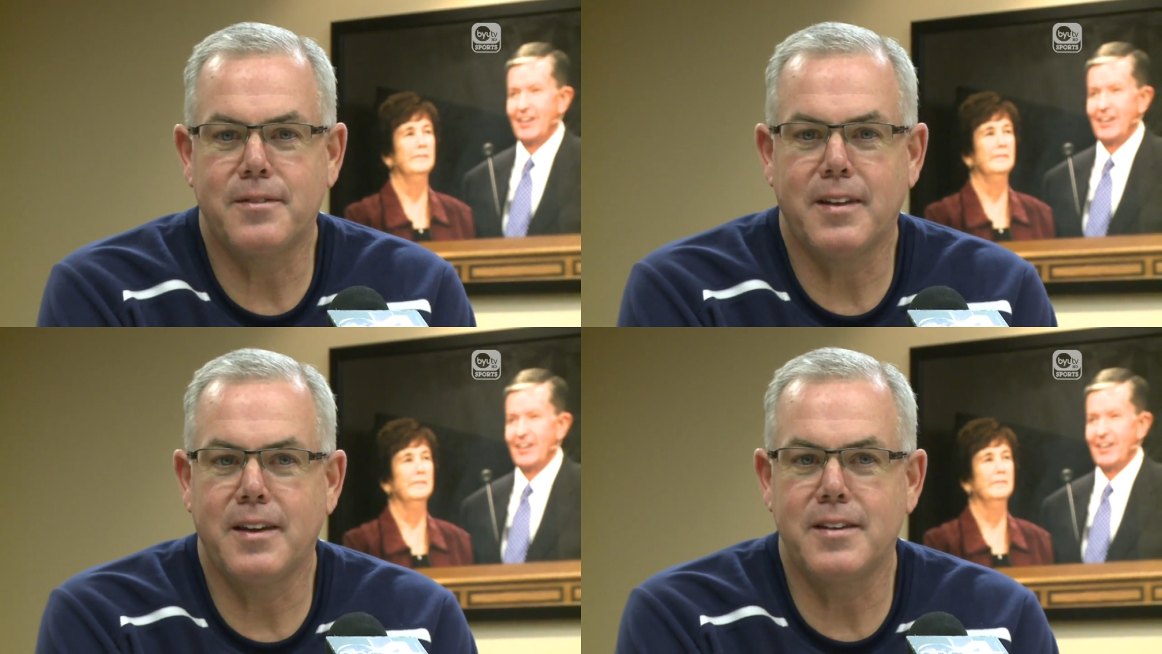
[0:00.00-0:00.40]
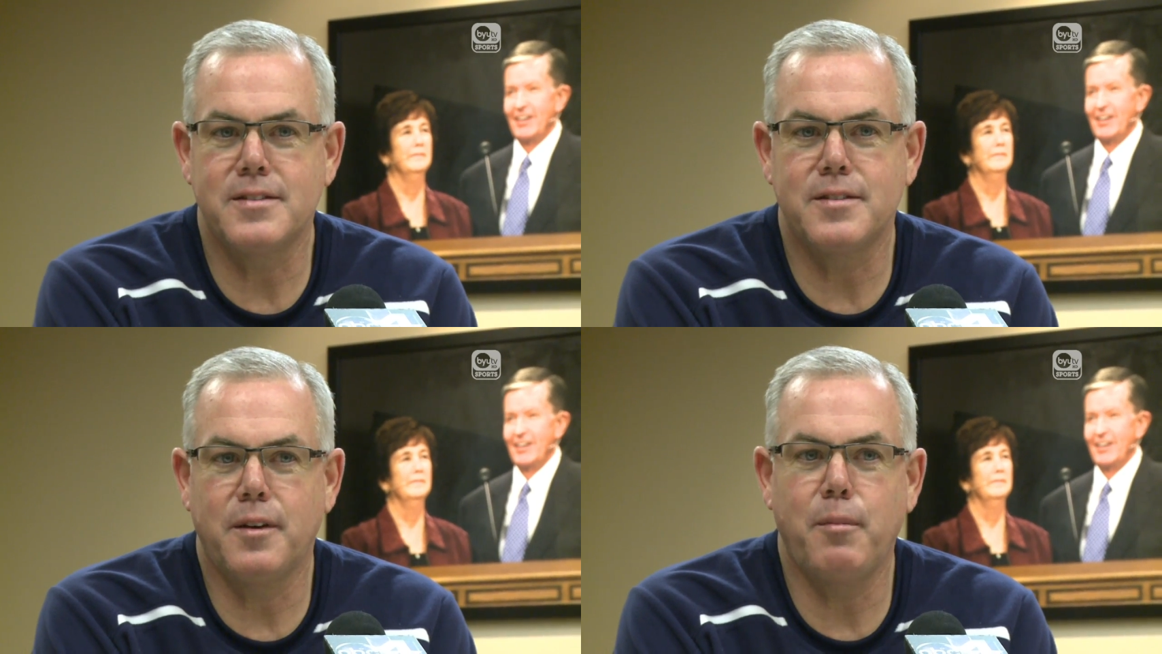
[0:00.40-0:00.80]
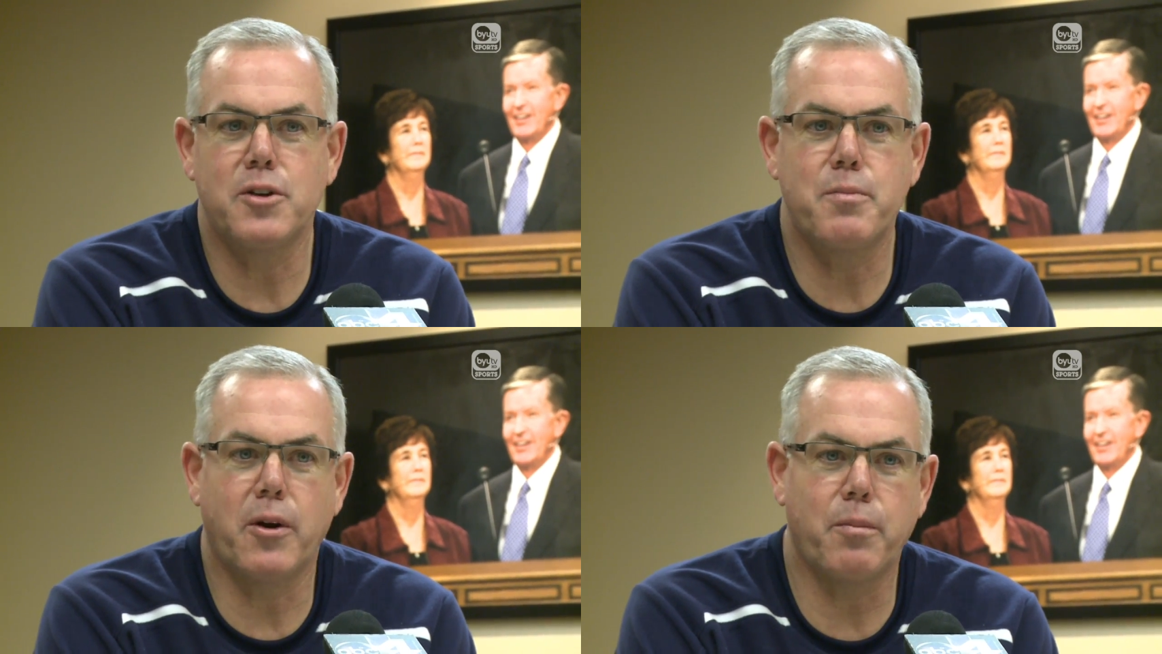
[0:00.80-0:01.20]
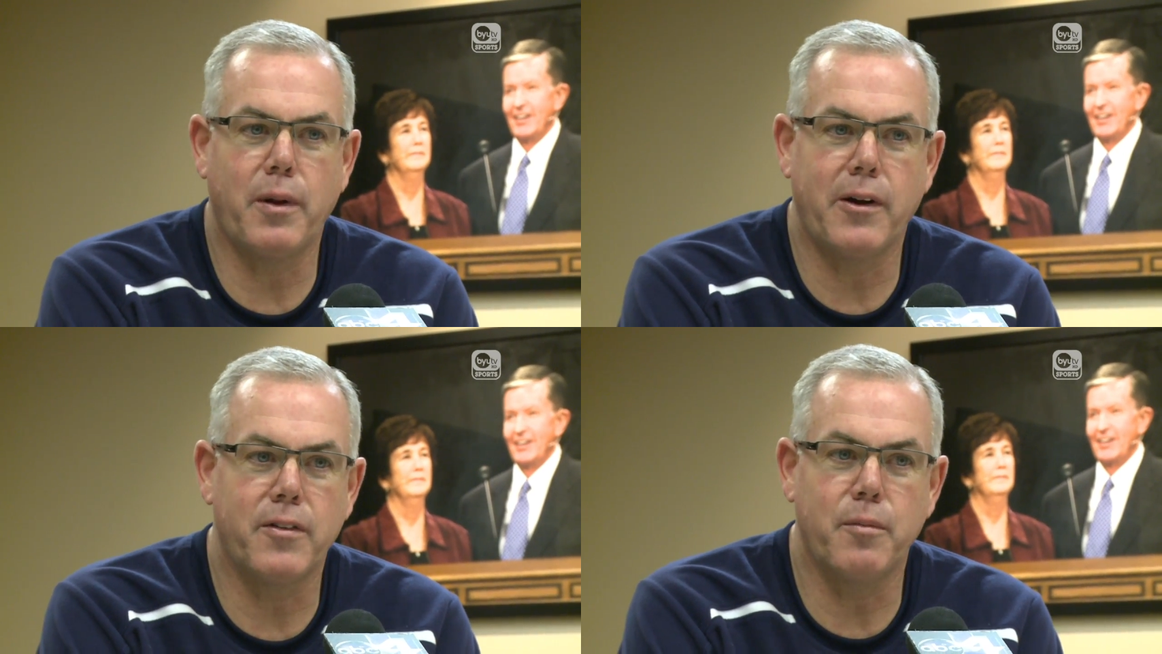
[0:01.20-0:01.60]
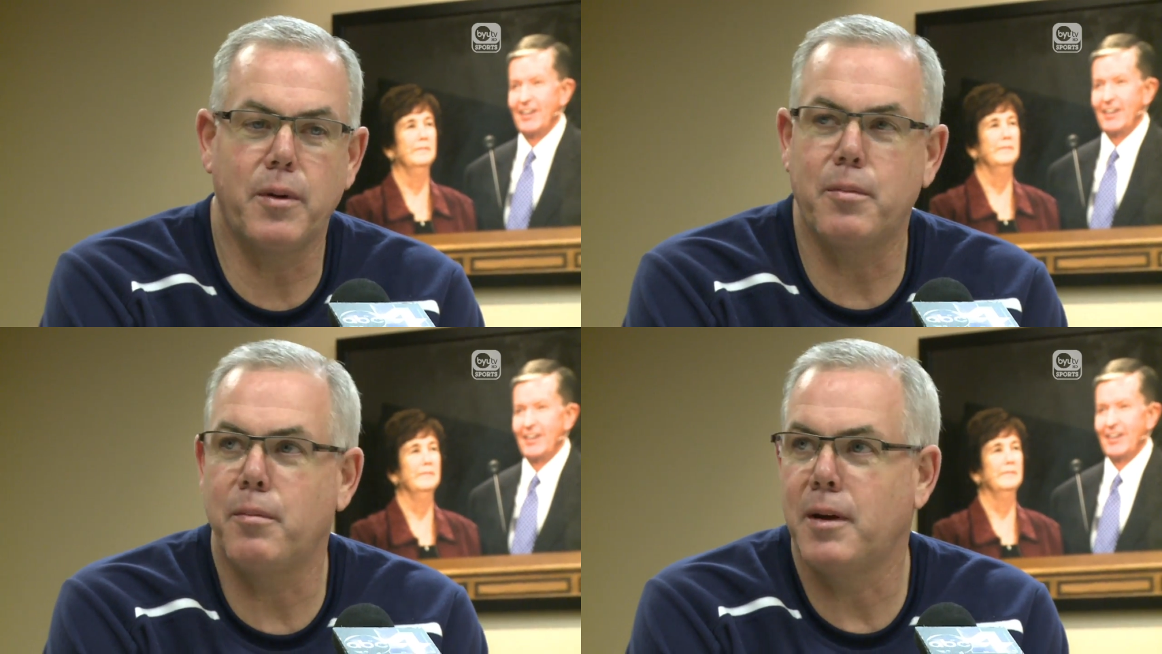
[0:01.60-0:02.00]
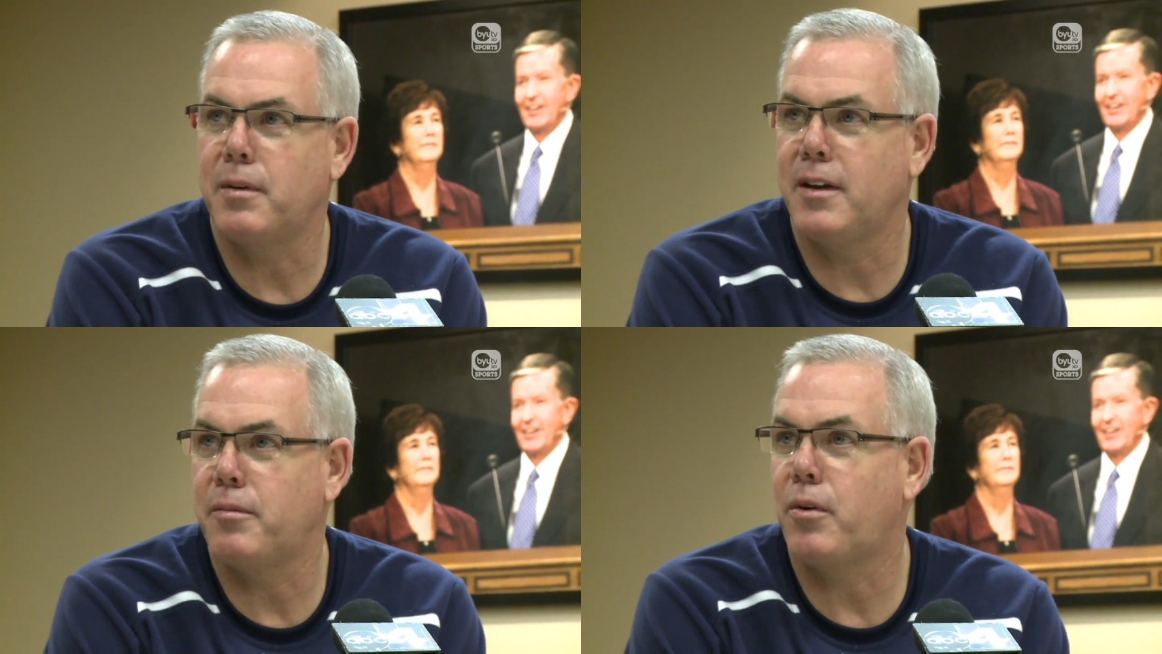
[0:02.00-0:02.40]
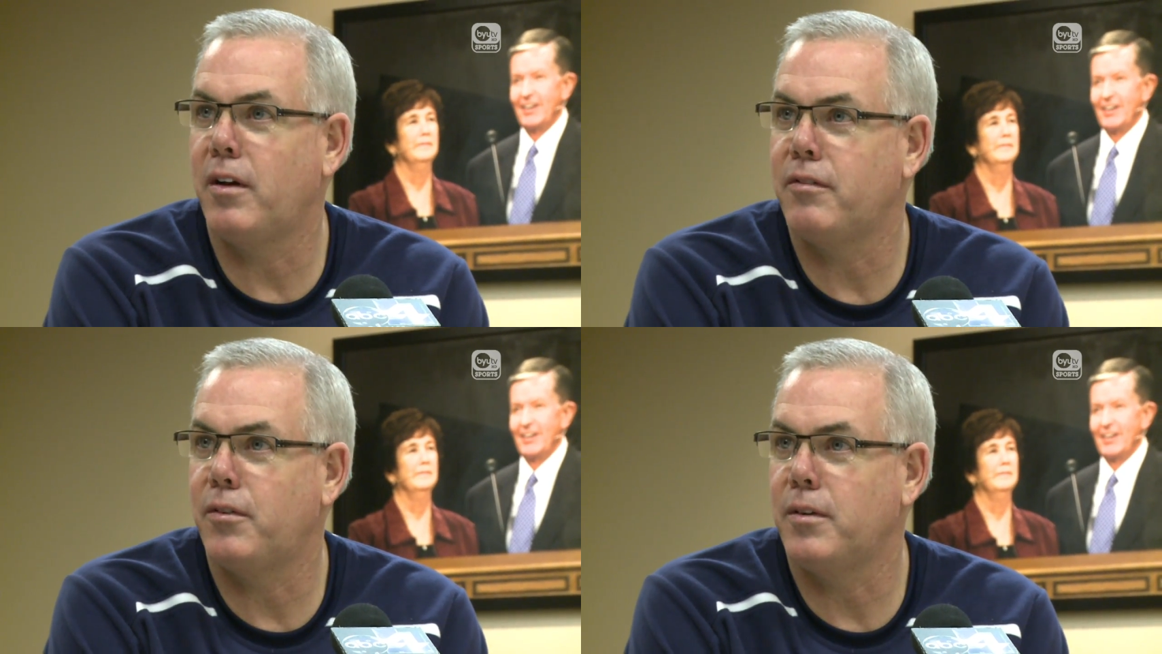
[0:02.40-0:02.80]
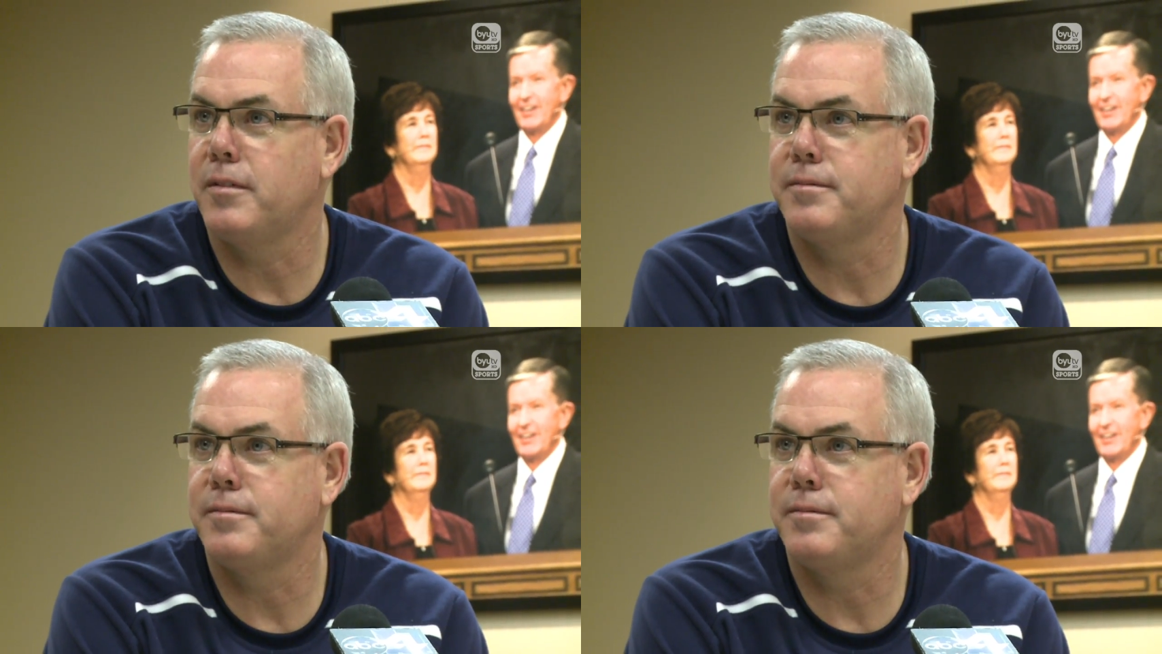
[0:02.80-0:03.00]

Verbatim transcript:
Speaker 1: he's a much better player than people maybe give him credit for.